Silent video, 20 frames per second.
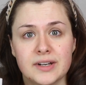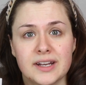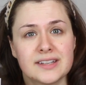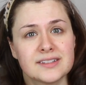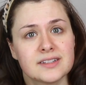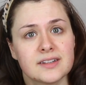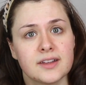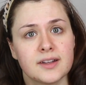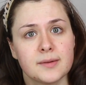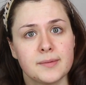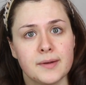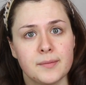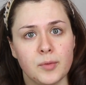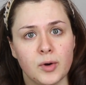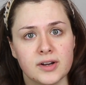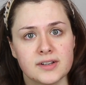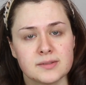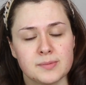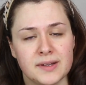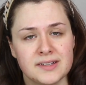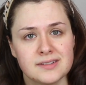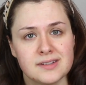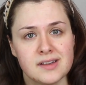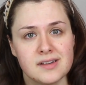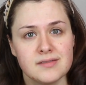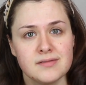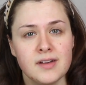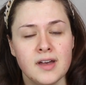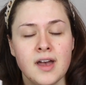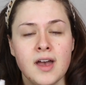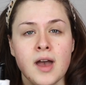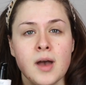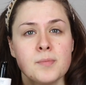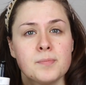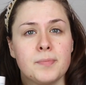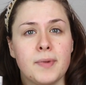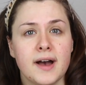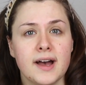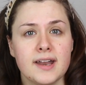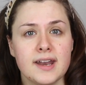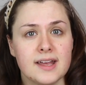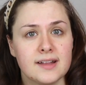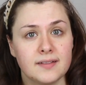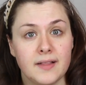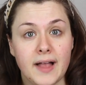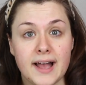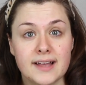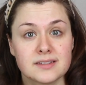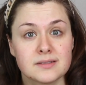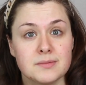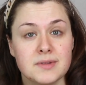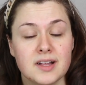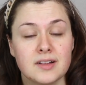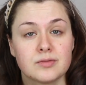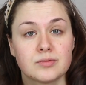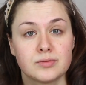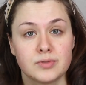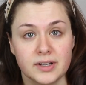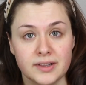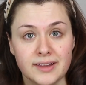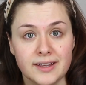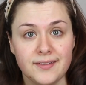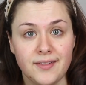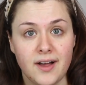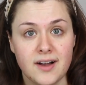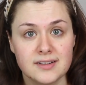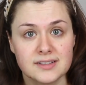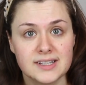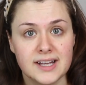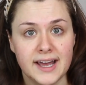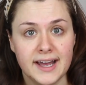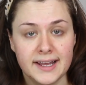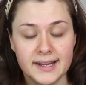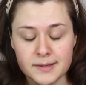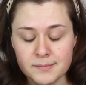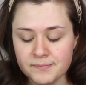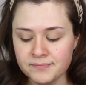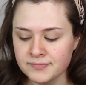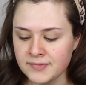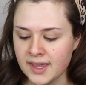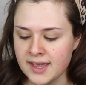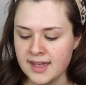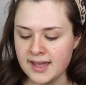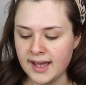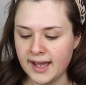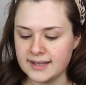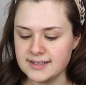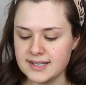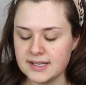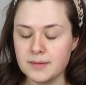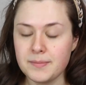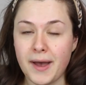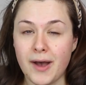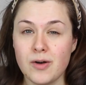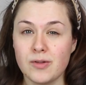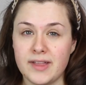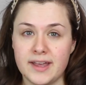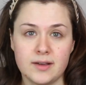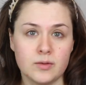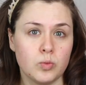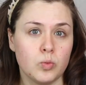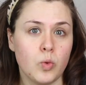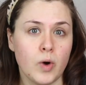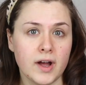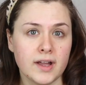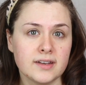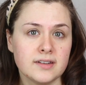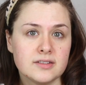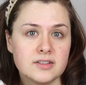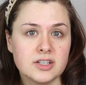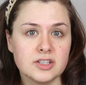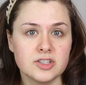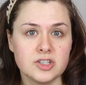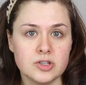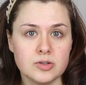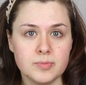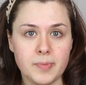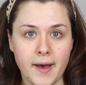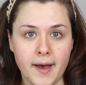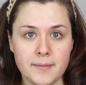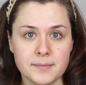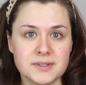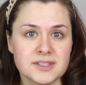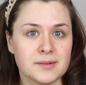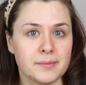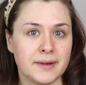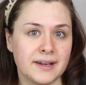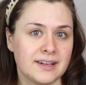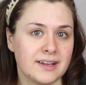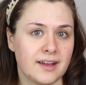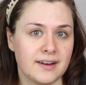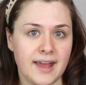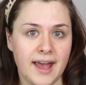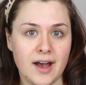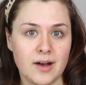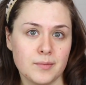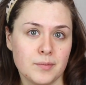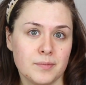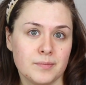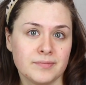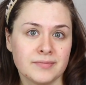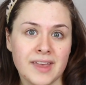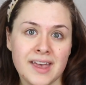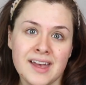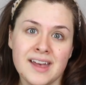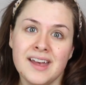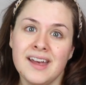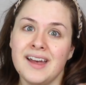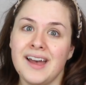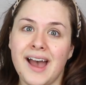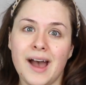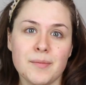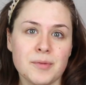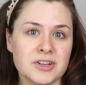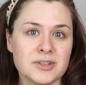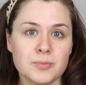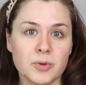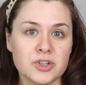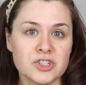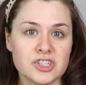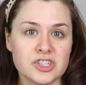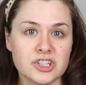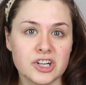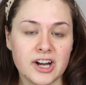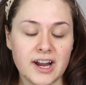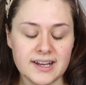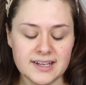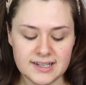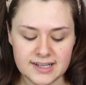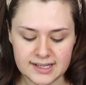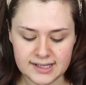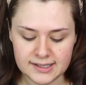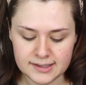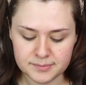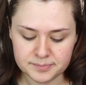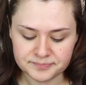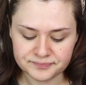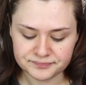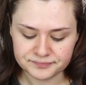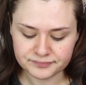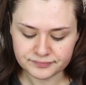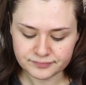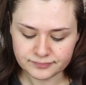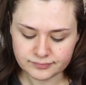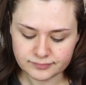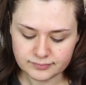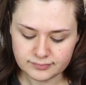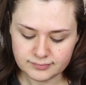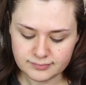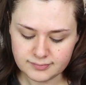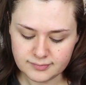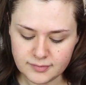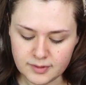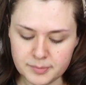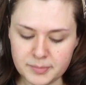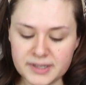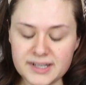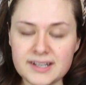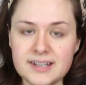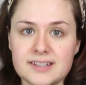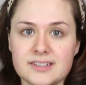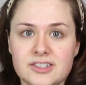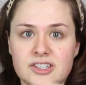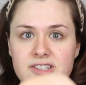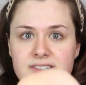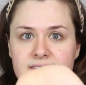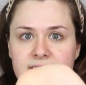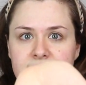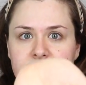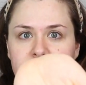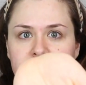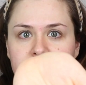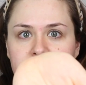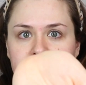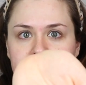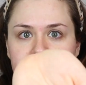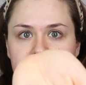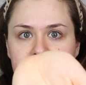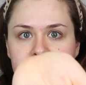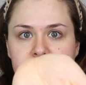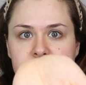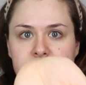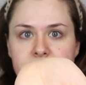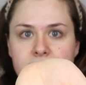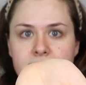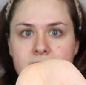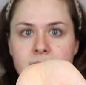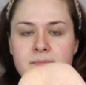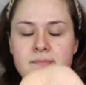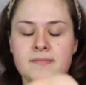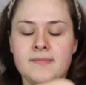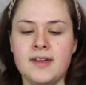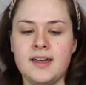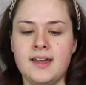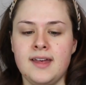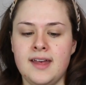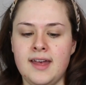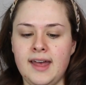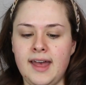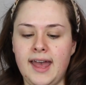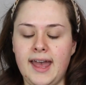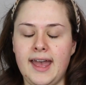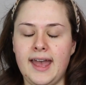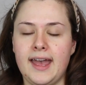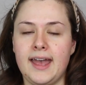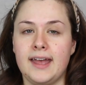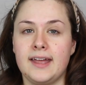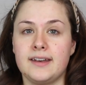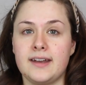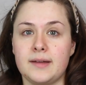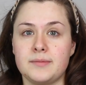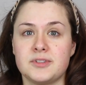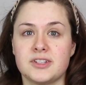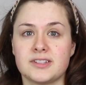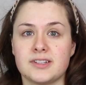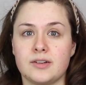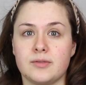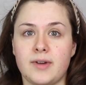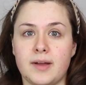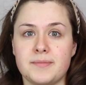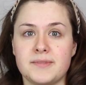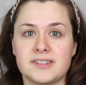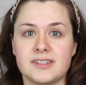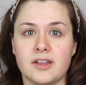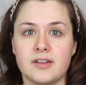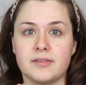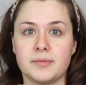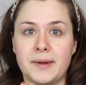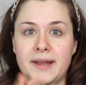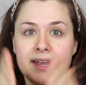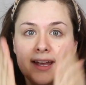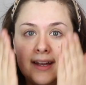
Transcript: it is a little bit more expensive, but it lasts me a really long time. I take about like 1 to 2 pumps depending on how much moisture I need, but it is just like a clear serum. And I'm just going to rub this all over my